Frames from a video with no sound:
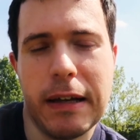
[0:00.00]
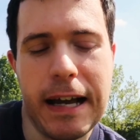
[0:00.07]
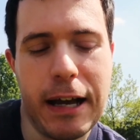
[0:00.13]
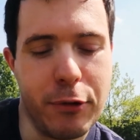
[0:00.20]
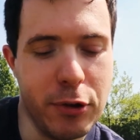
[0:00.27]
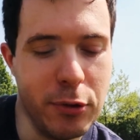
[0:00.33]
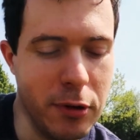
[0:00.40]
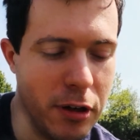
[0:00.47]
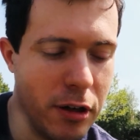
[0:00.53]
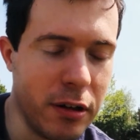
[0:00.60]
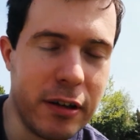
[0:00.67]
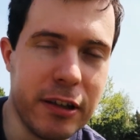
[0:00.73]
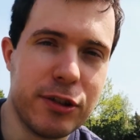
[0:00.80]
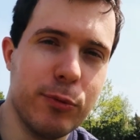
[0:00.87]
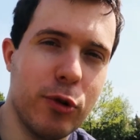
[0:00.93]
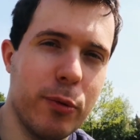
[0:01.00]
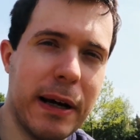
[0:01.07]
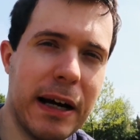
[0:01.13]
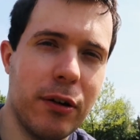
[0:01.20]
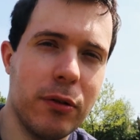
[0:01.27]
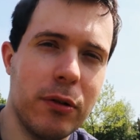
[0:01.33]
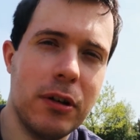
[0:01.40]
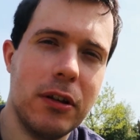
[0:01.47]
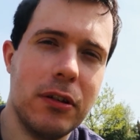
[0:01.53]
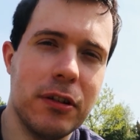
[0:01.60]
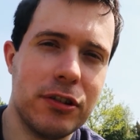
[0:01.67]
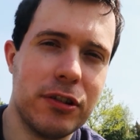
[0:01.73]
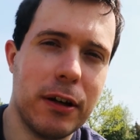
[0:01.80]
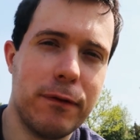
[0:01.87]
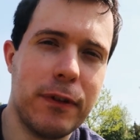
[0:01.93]
how you look, it's more about
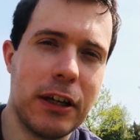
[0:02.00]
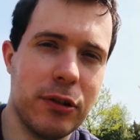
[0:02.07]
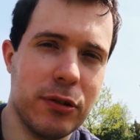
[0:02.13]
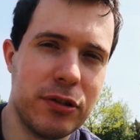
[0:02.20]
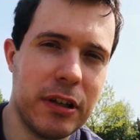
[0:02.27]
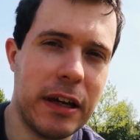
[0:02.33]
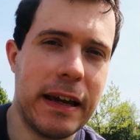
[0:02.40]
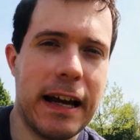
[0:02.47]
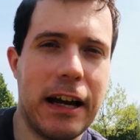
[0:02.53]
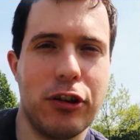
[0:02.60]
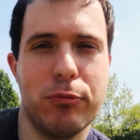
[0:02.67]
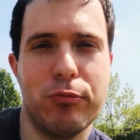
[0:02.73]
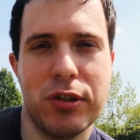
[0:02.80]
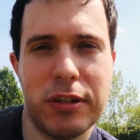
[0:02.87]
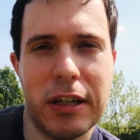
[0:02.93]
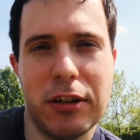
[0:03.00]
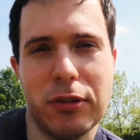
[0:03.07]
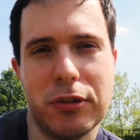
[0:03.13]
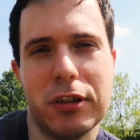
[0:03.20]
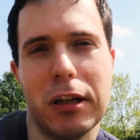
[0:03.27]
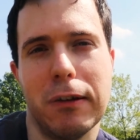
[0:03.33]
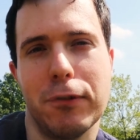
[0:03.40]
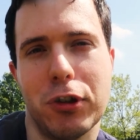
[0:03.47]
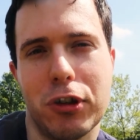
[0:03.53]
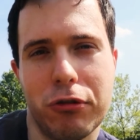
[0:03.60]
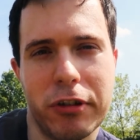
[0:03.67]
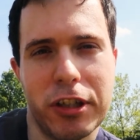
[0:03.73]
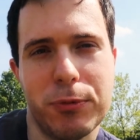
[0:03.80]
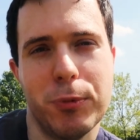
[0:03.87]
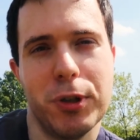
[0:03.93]
the stuff that you say, how you present yourself, your
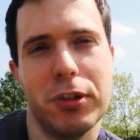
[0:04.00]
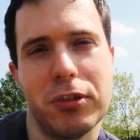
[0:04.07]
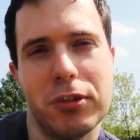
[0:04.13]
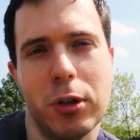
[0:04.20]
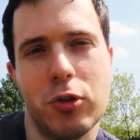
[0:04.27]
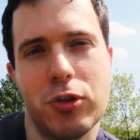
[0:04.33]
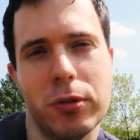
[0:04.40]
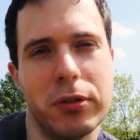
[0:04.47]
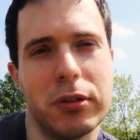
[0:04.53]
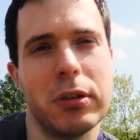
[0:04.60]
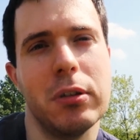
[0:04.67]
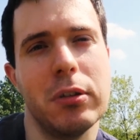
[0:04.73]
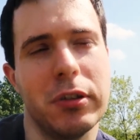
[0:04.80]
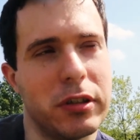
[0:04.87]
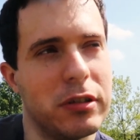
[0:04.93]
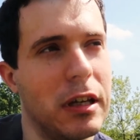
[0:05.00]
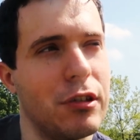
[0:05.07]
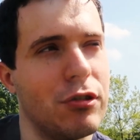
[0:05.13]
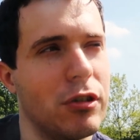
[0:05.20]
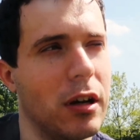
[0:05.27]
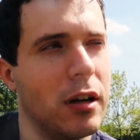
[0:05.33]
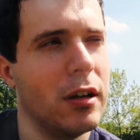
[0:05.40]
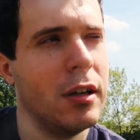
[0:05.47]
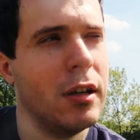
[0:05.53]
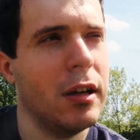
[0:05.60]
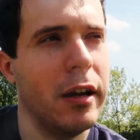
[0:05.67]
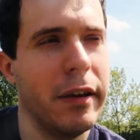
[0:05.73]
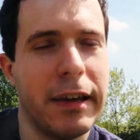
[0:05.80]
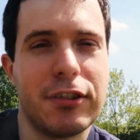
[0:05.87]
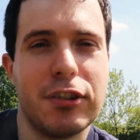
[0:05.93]
charisma, your social skills, etc.
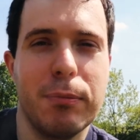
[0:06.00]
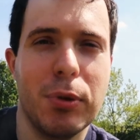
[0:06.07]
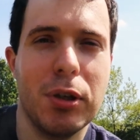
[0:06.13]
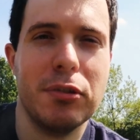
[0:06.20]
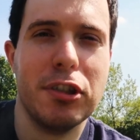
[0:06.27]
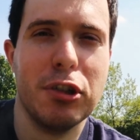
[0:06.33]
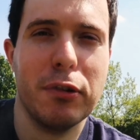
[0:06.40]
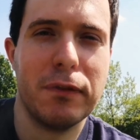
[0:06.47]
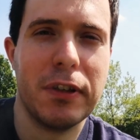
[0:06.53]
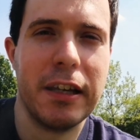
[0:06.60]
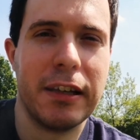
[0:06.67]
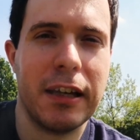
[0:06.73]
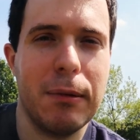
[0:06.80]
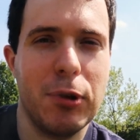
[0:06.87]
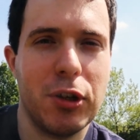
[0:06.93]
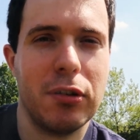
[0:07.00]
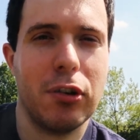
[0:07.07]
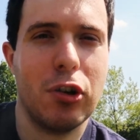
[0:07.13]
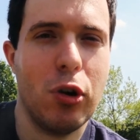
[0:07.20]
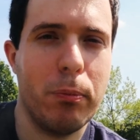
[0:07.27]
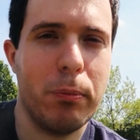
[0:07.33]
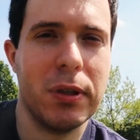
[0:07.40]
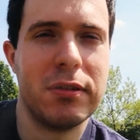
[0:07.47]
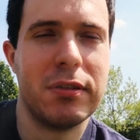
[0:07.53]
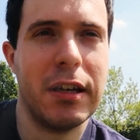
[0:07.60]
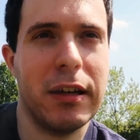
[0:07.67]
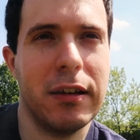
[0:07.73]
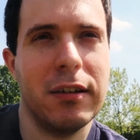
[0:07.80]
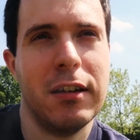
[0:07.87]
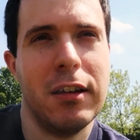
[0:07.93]
And that's the beauty of day game. You can
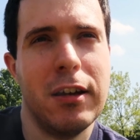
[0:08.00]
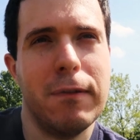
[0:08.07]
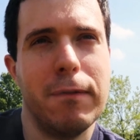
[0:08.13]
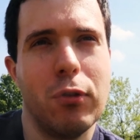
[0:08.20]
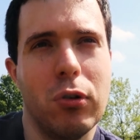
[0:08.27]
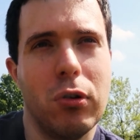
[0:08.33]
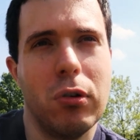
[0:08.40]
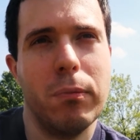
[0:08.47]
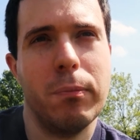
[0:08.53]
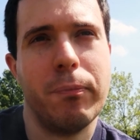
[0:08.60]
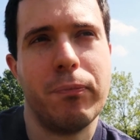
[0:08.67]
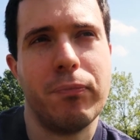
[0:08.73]
compensate for,